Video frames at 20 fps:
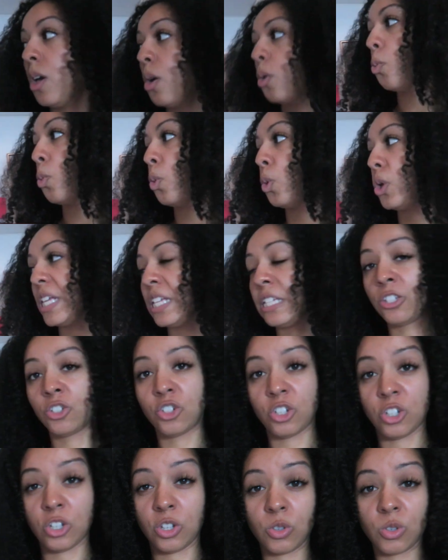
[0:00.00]
what is
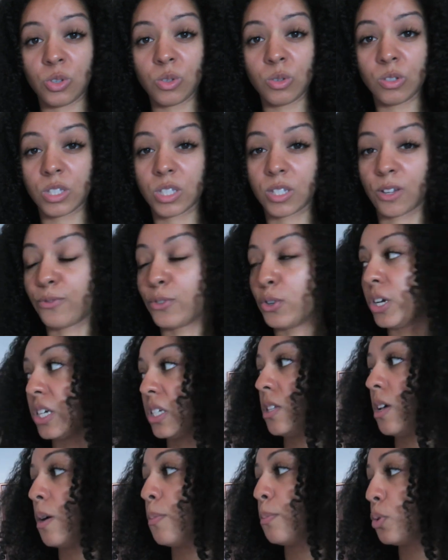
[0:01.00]
due. So for
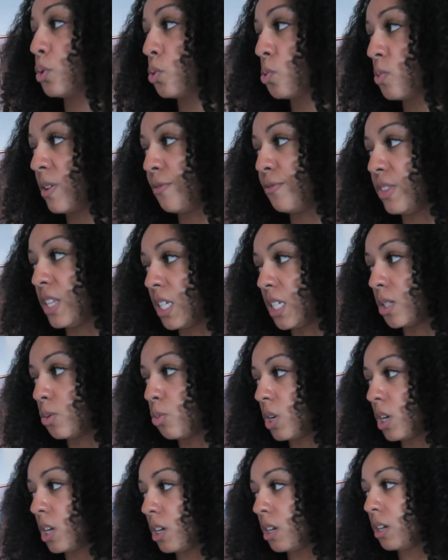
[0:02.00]
example, with this
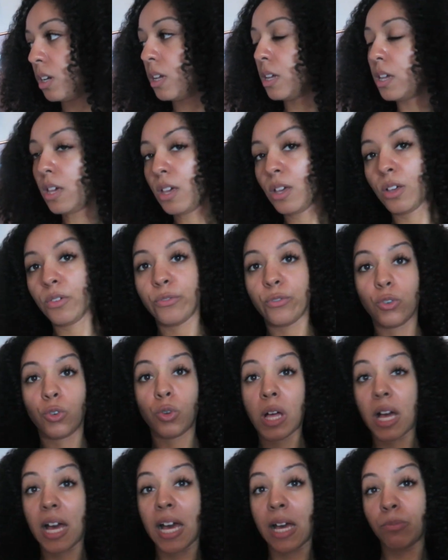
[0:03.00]
one
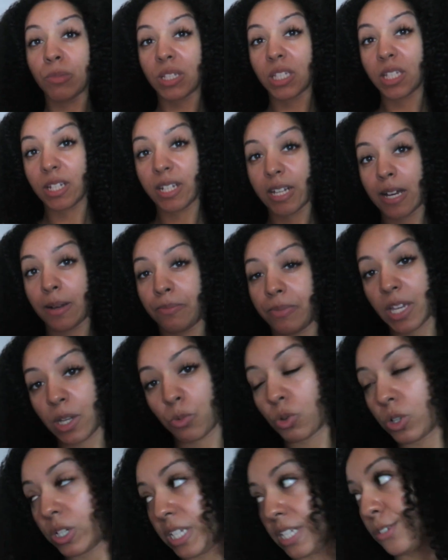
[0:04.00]
for Amsterdam, they
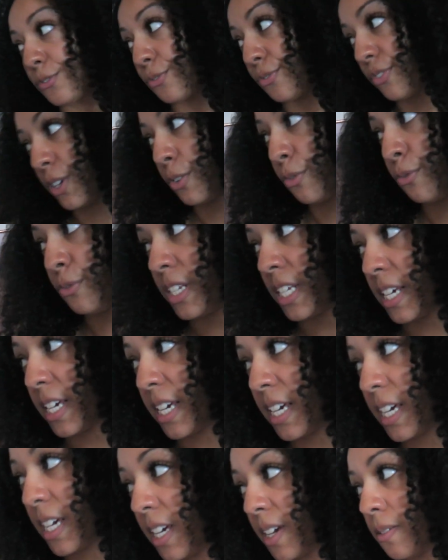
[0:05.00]
wanted
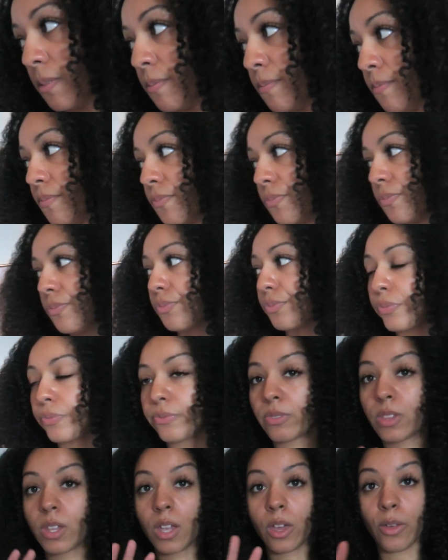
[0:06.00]
50
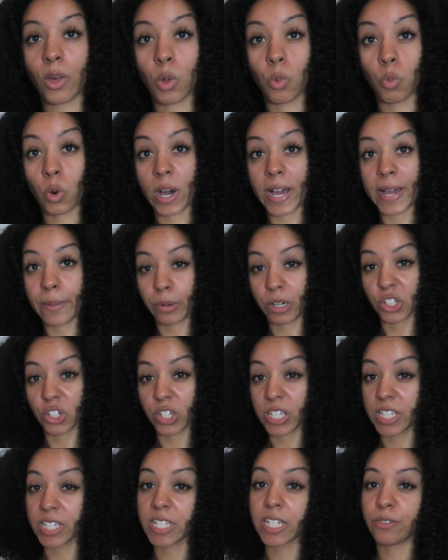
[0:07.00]
white
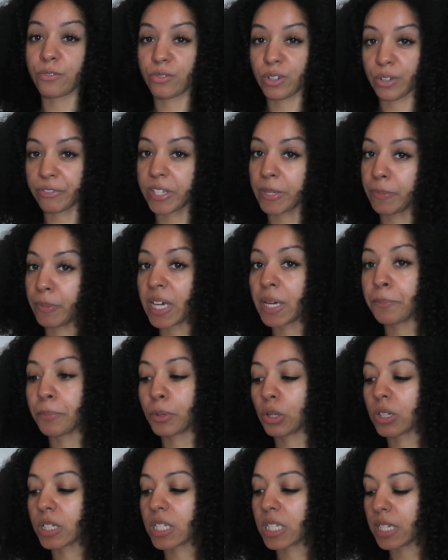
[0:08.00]
brushes and 50 pink
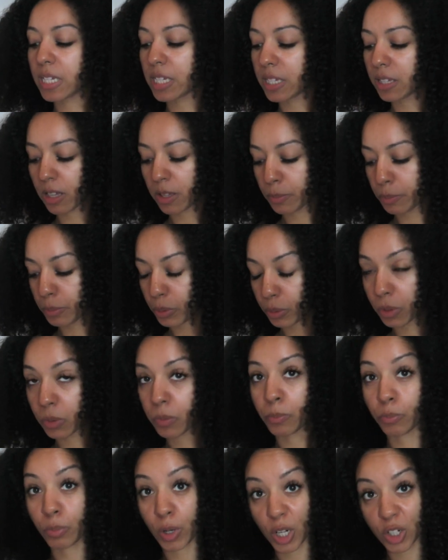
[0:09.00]

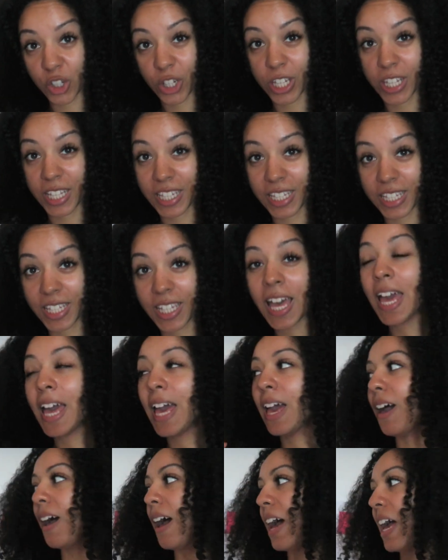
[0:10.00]
brushes.
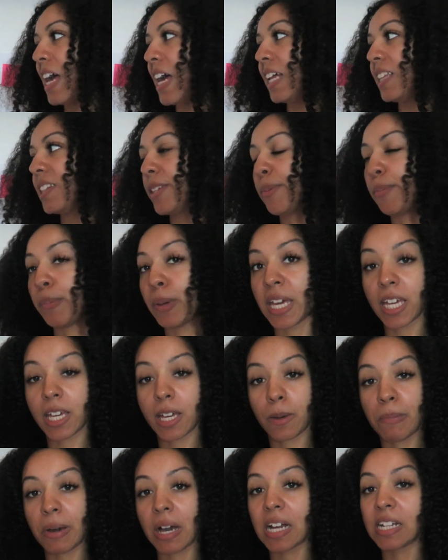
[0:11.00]
I had the
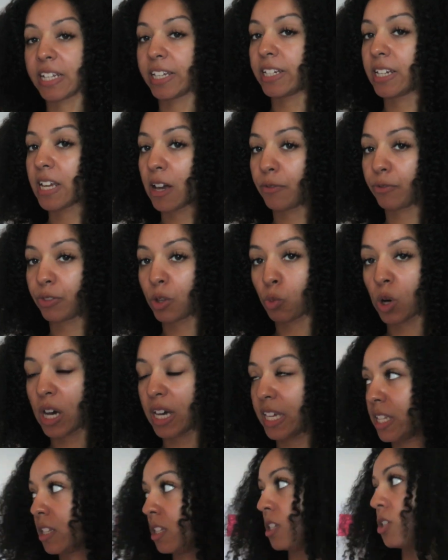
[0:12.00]
pink, but I didn't have the
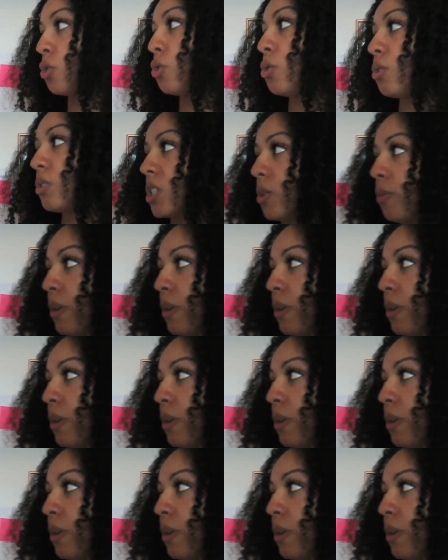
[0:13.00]
white in stock, so